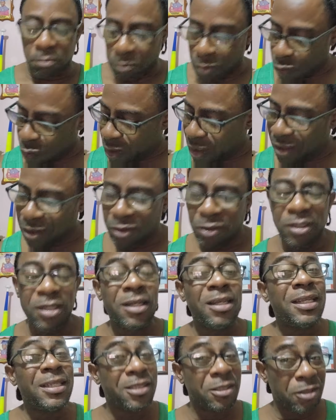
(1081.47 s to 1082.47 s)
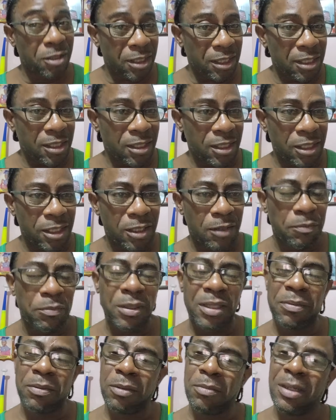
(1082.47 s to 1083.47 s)
I want to listen keenly to
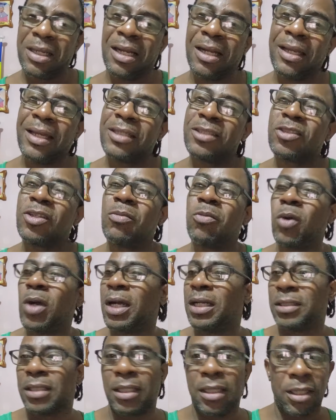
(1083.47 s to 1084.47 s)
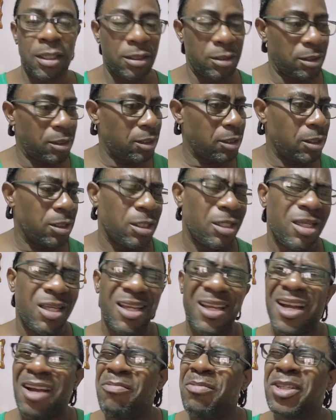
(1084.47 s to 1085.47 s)
people. I can get some water there.
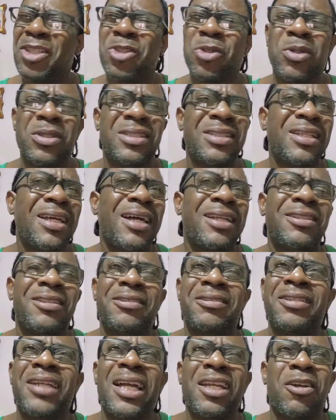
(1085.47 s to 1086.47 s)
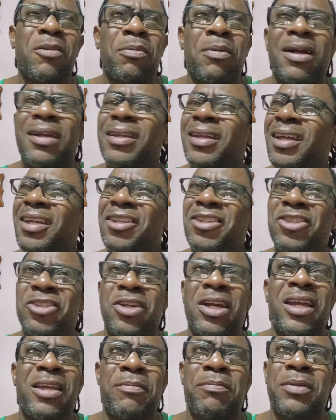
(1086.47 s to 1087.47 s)
Because my throat start to tie up and get
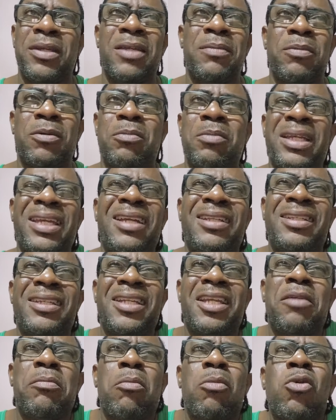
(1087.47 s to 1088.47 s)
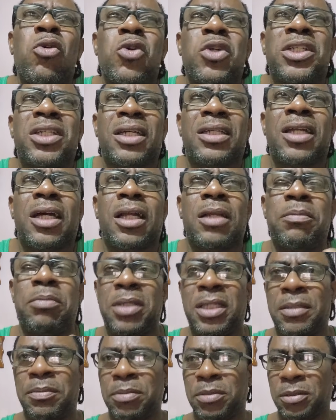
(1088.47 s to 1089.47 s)
dry, people. Me getting emotional,
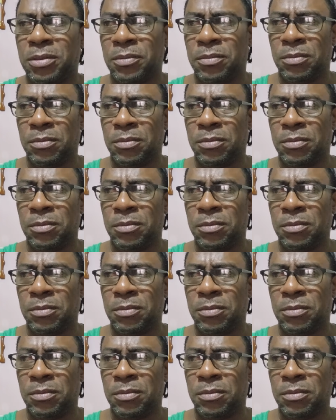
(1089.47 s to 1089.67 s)
people.